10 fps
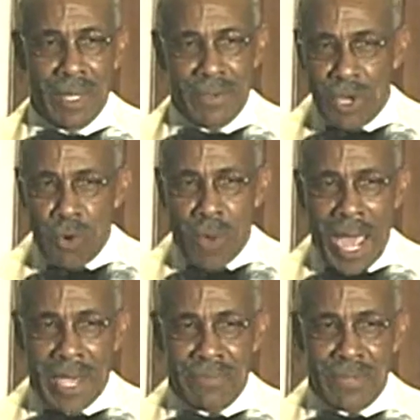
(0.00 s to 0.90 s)
no
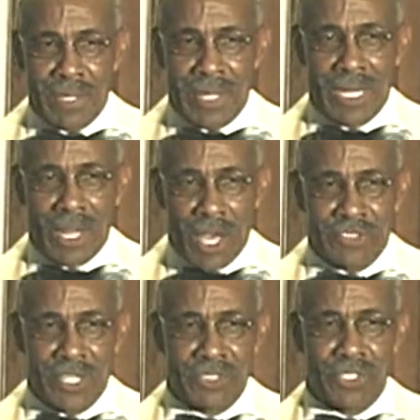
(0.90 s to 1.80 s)
wife, they
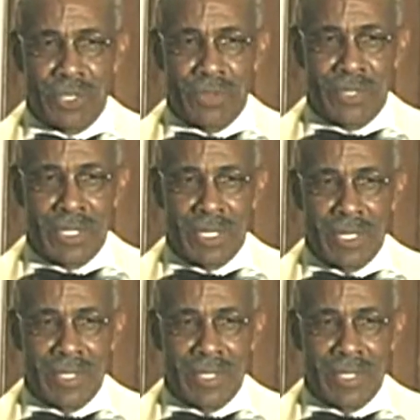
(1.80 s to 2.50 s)
lost their children,